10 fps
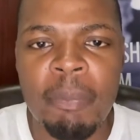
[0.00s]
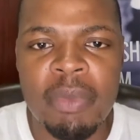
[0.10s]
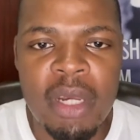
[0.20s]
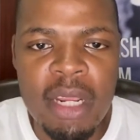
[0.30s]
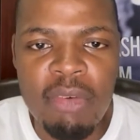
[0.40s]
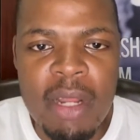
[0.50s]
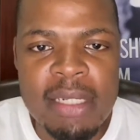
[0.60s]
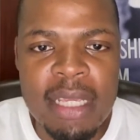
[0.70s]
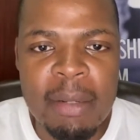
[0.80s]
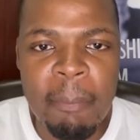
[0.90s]
three real
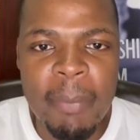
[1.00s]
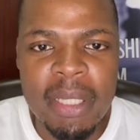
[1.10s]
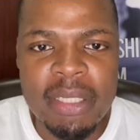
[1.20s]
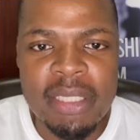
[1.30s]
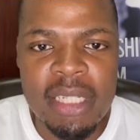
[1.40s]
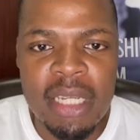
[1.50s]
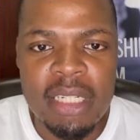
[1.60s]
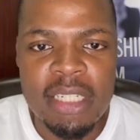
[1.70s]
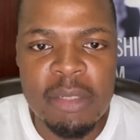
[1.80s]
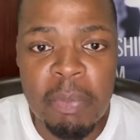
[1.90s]
estate myths
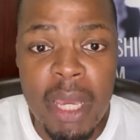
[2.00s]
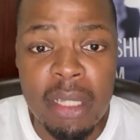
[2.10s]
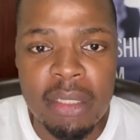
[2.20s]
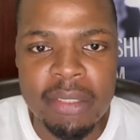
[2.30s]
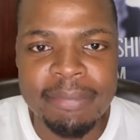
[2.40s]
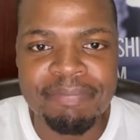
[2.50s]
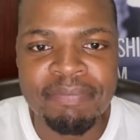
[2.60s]
dispelled.